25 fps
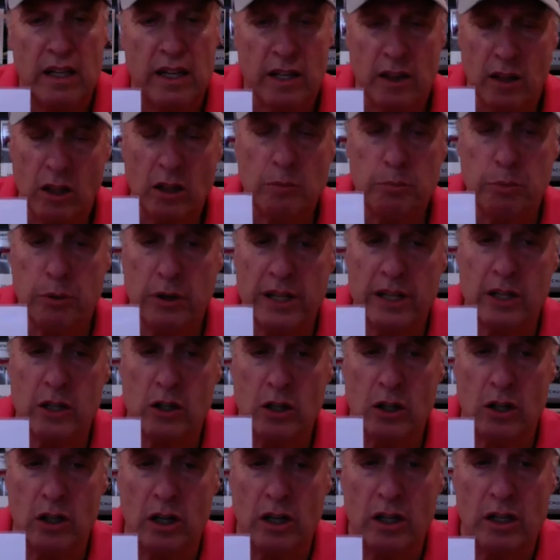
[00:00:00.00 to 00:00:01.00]
it looked pretty
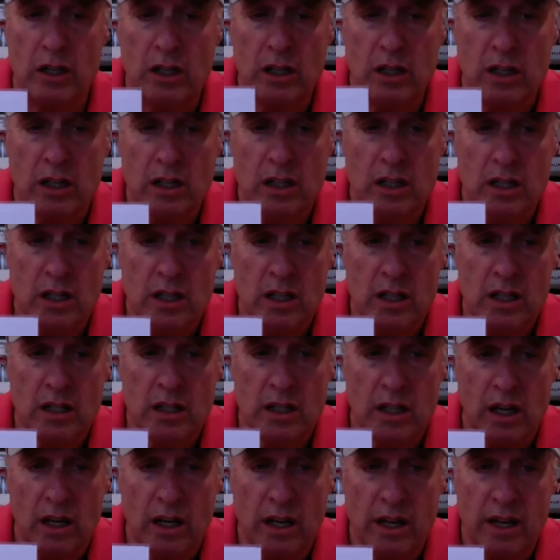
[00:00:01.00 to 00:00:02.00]
good.
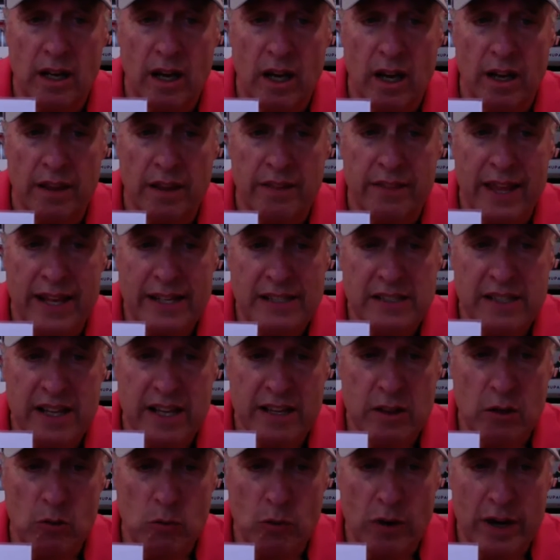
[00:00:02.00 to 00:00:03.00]
They
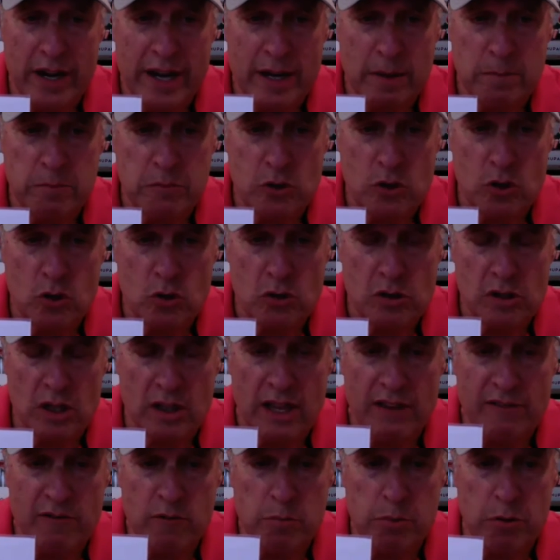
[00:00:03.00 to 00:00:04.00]
said the Rams use
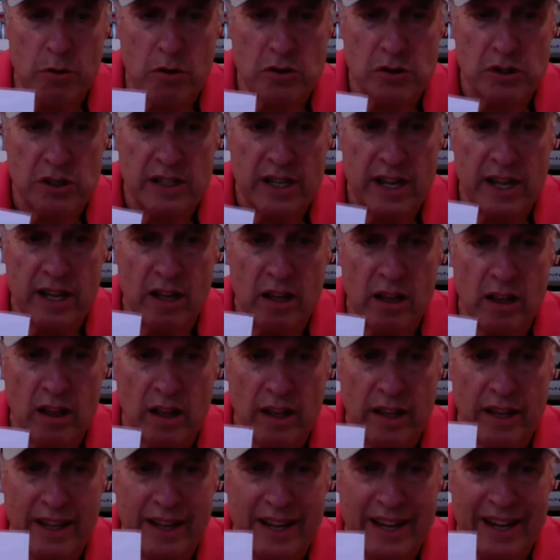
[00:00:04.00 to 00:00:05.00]
11
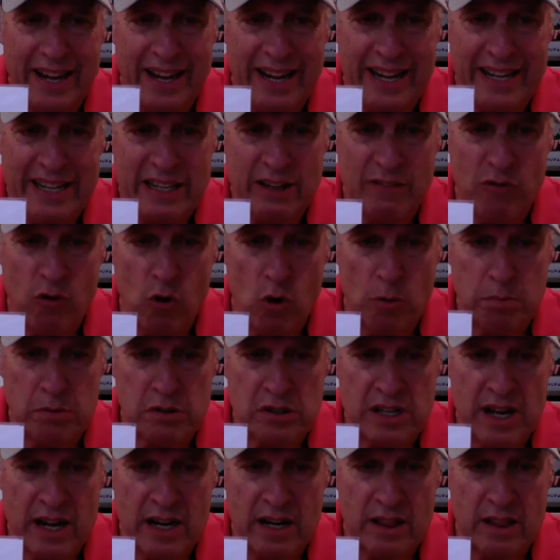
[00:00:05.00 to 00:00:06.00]
personnel
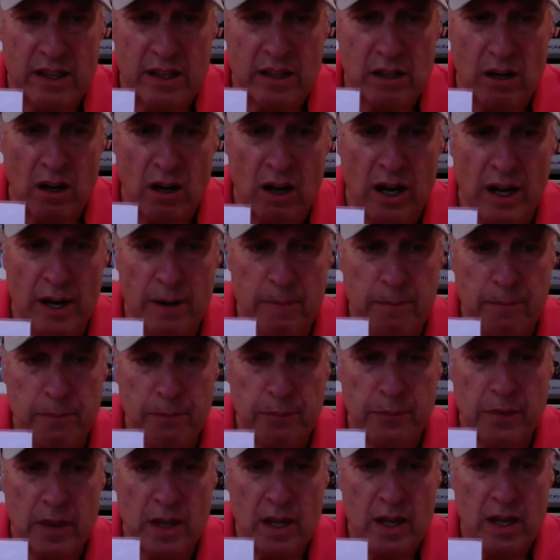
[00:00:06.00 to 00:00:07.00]
84% of the time.
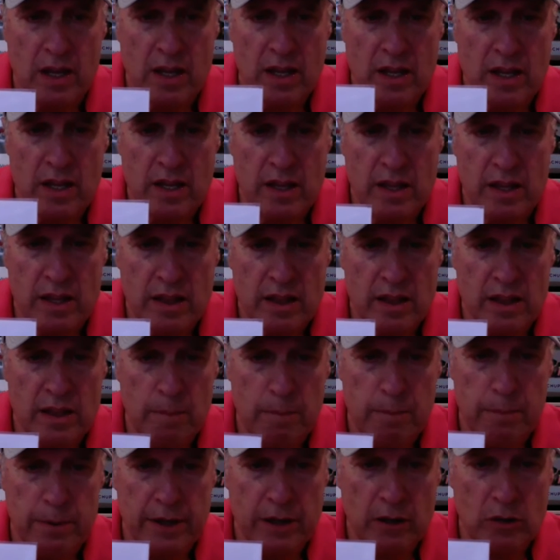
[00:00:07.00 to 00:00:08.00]

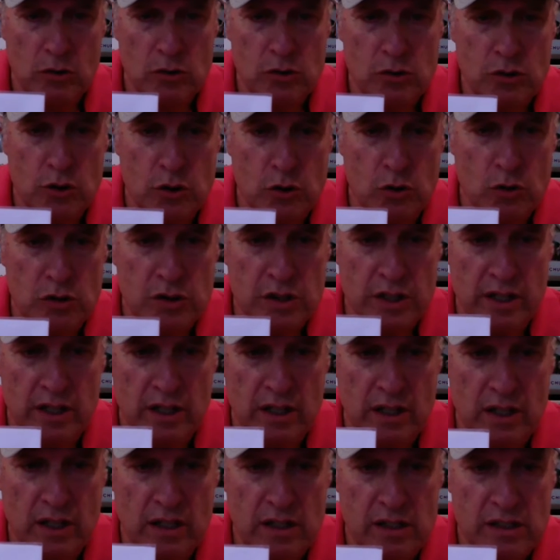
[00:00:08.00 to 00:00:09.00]
The Bills use
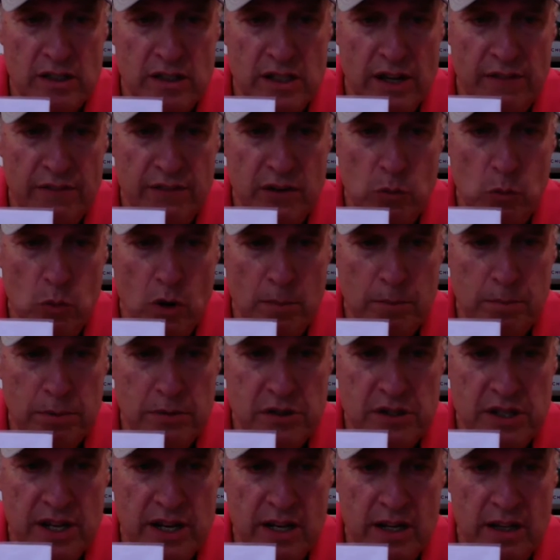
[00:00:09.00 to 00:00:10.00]
it 71%
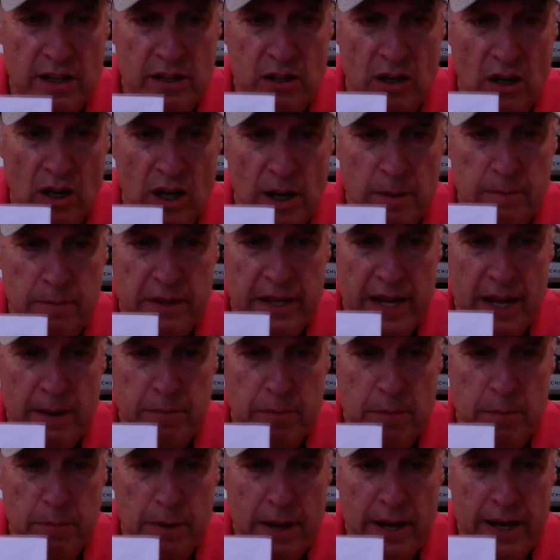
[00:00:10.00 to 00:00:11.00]
of the time.
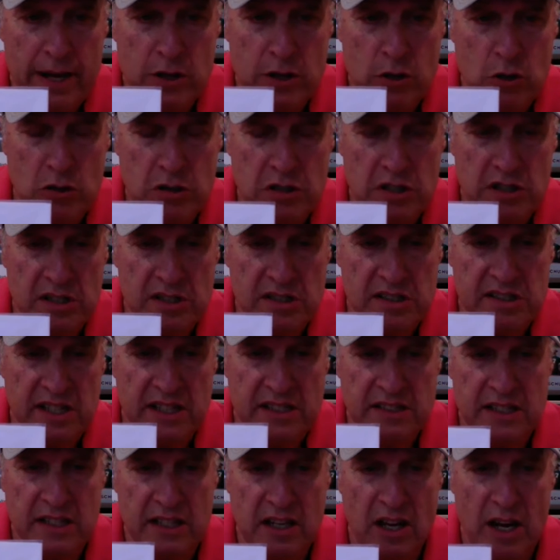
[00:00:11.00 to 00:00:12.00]
Tampa Bay uses
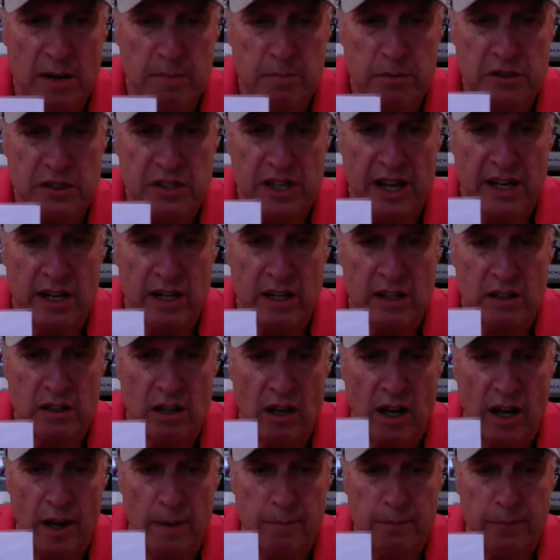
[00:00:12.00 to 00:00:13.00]
it 69% of the
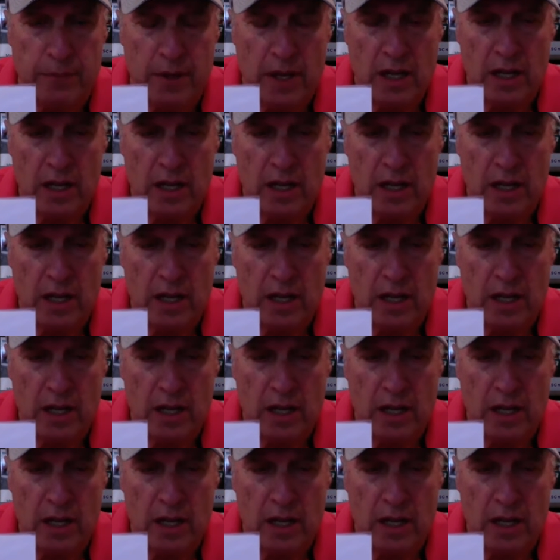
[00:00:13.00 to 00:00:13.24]
time.